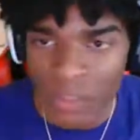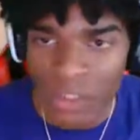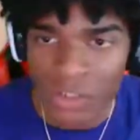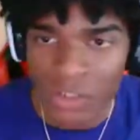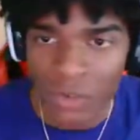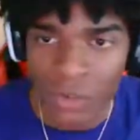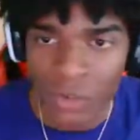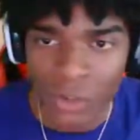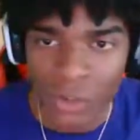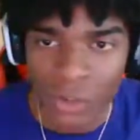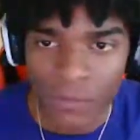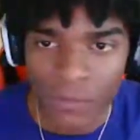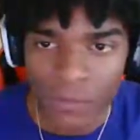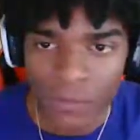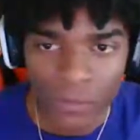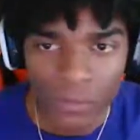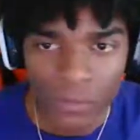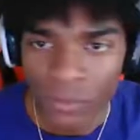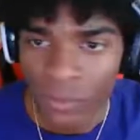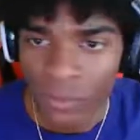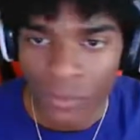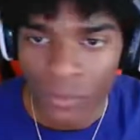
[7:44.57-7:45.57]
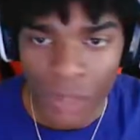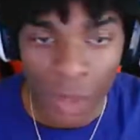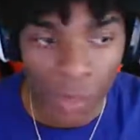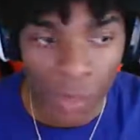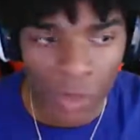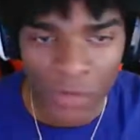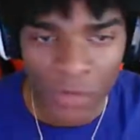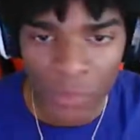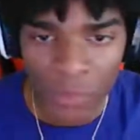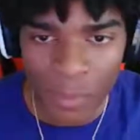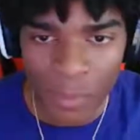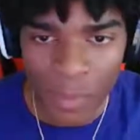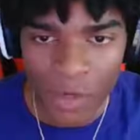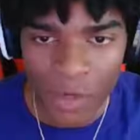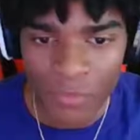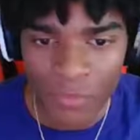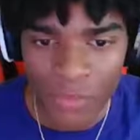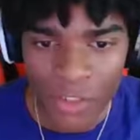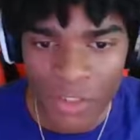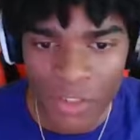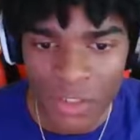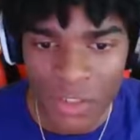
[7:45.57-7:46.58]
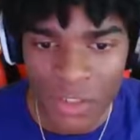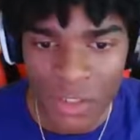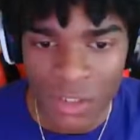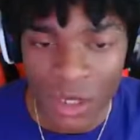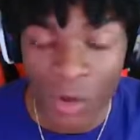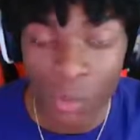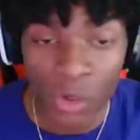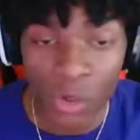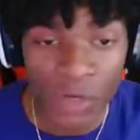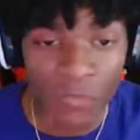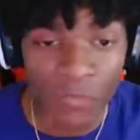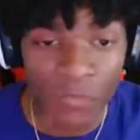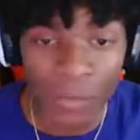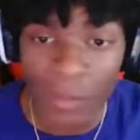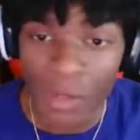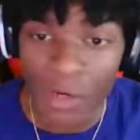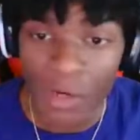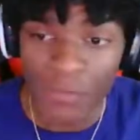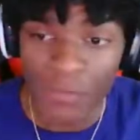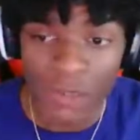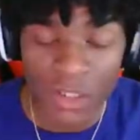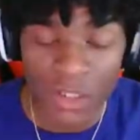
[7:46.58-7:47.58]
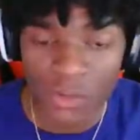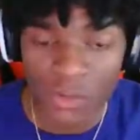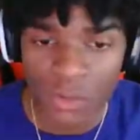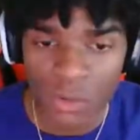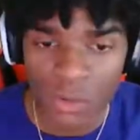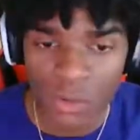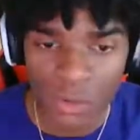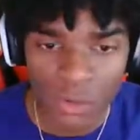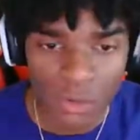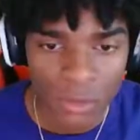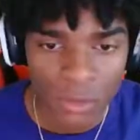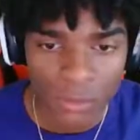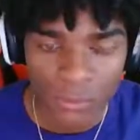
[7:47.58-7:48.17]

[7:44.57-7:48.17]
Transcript: gets a ring. I wouldn't even be mad if he doesn't get. I wouldn't even be mad if he gets one.